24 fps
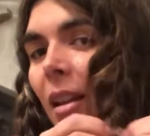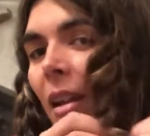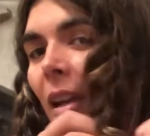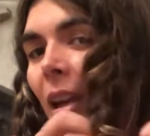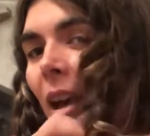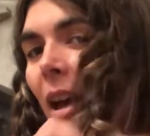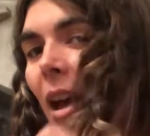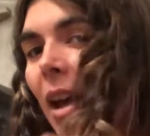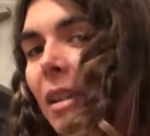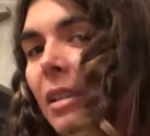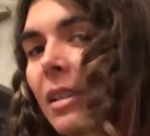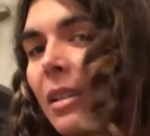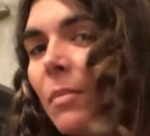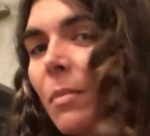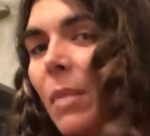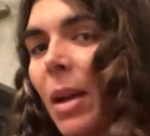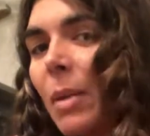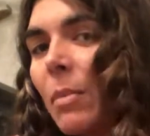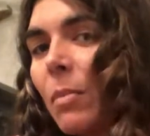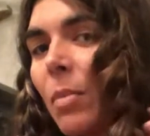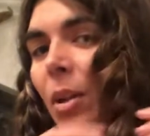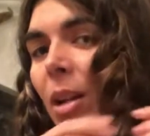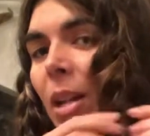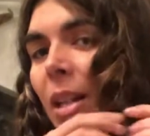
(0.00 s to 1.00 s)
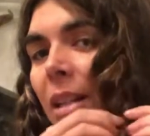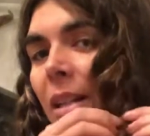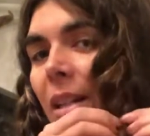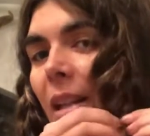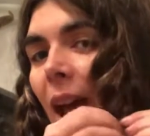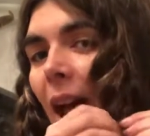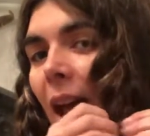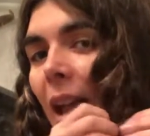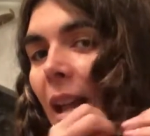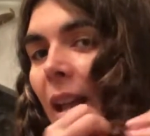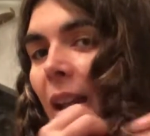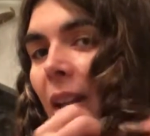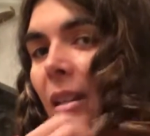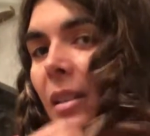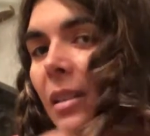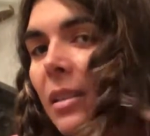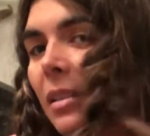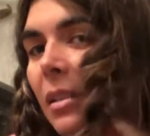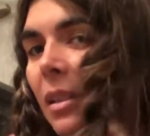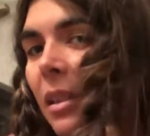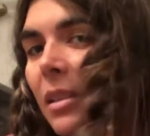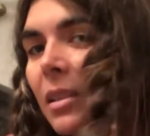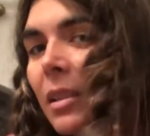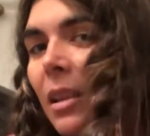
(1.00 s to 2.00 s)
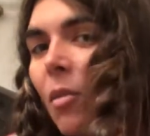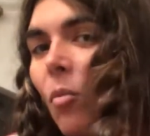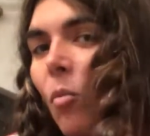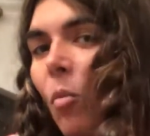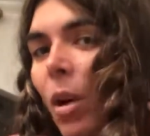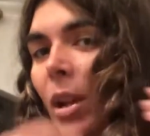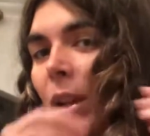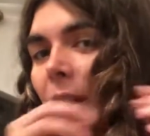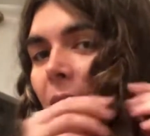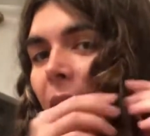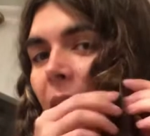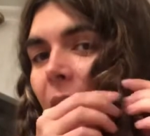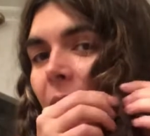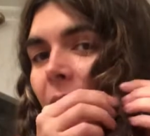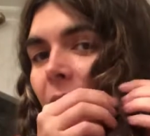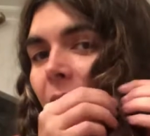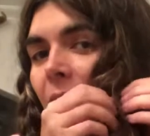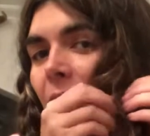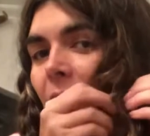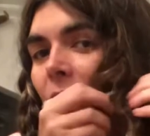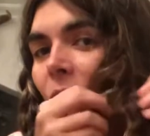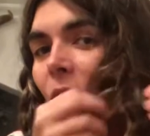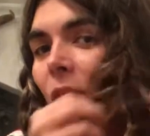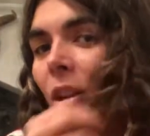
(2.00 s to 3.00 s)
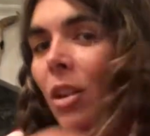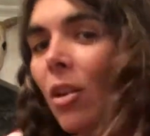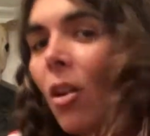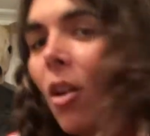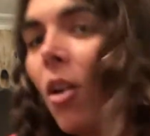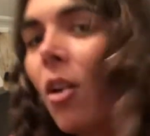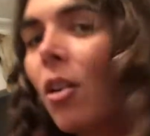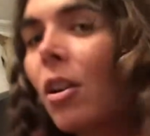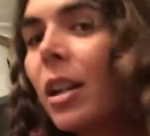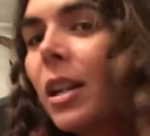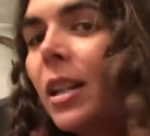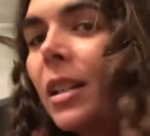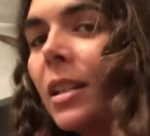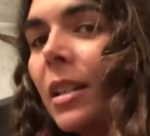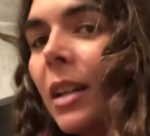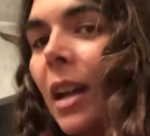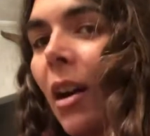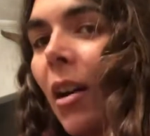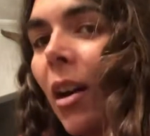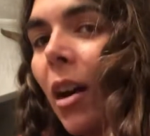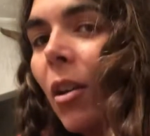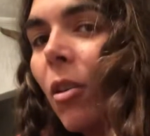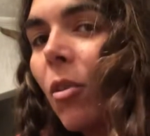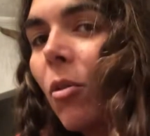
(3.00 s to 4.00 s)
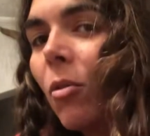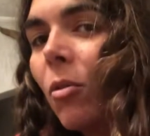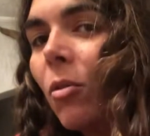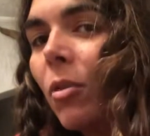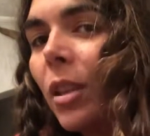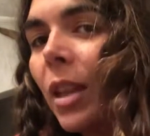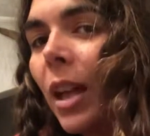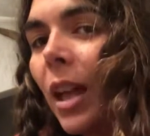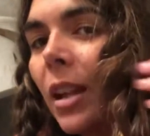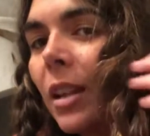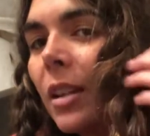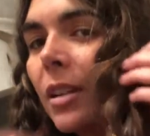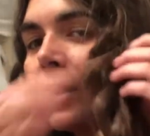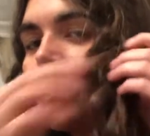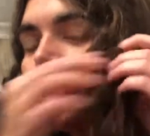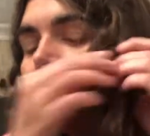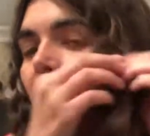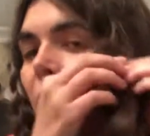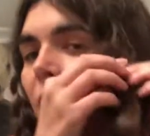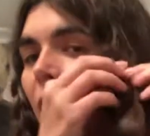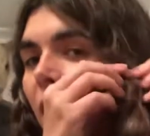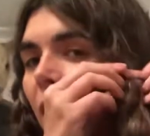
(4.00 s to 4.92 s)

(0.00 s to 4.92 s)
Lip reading: I did mine pretty tight because I wanted it. You can already tell how cool that is.